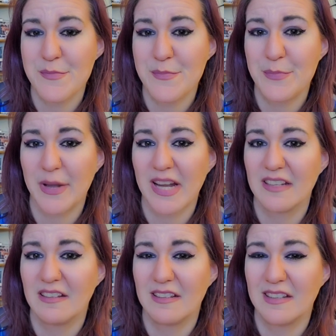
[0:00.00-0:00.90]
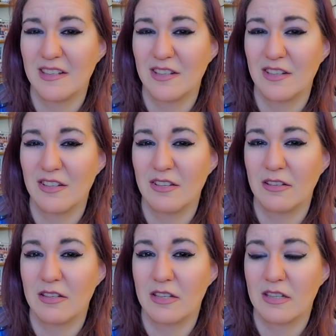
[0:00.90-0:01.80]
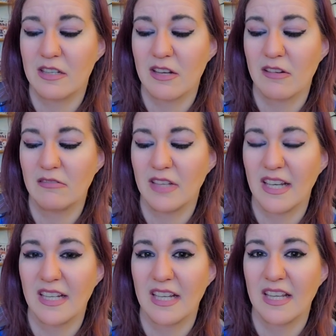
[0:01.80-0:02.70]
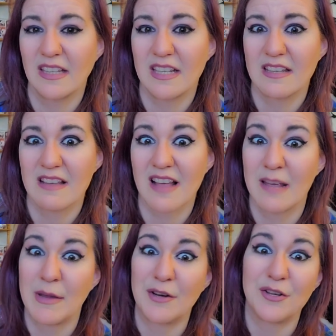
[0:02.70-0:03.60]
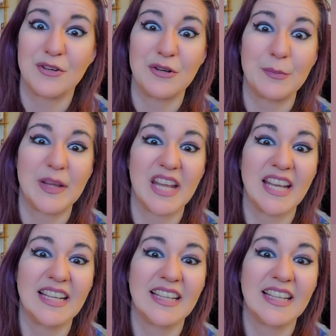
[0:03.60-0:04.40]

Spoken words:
but I don't like anything that says I'm here to do your bidding.